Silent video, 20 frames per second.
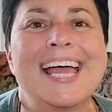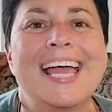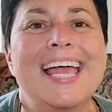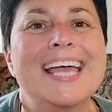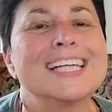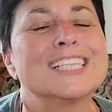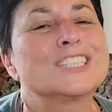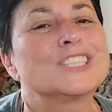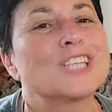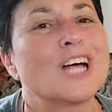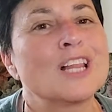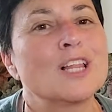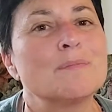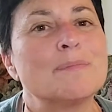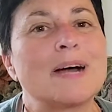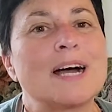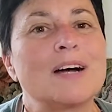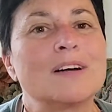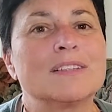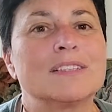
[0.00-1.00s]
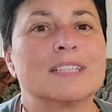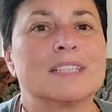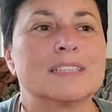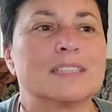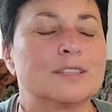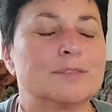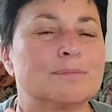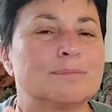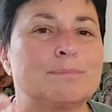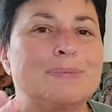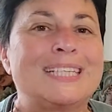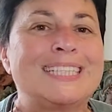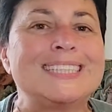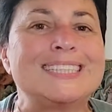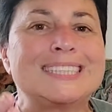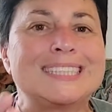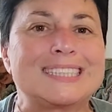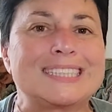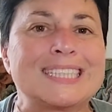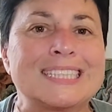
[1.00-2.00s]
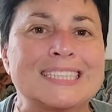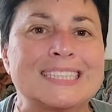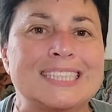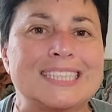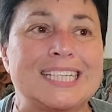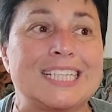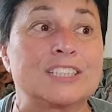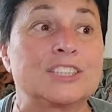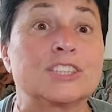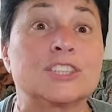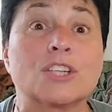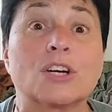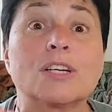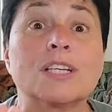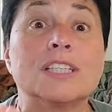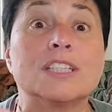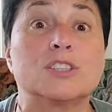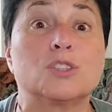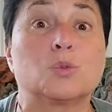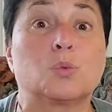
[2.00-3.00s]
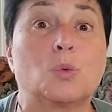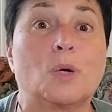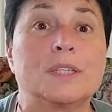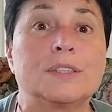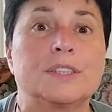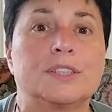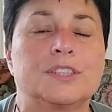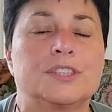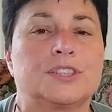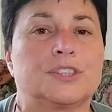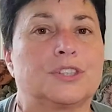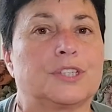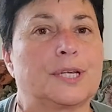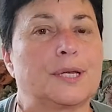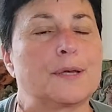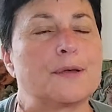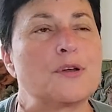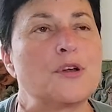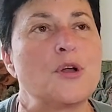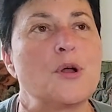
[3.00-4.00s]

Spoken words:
And it's all about being 60 and starting this wellness journey.